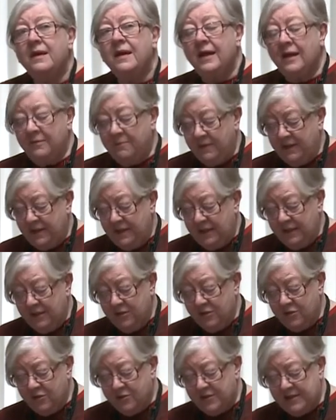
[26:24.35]
had been
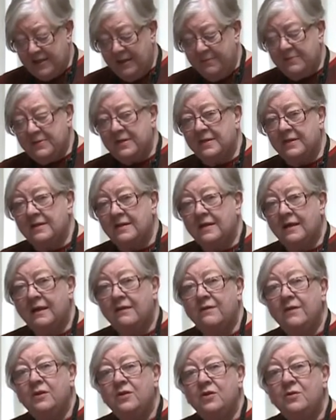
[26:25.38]
intercepted
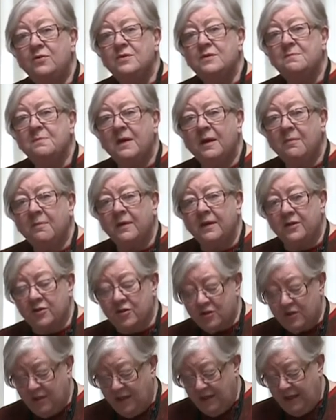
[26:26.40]
and the news
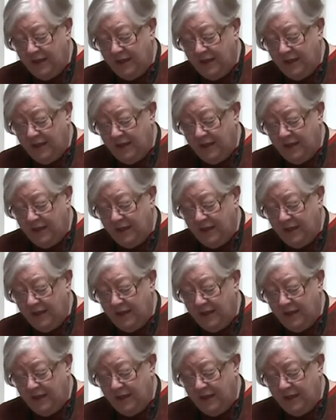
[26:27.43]
published.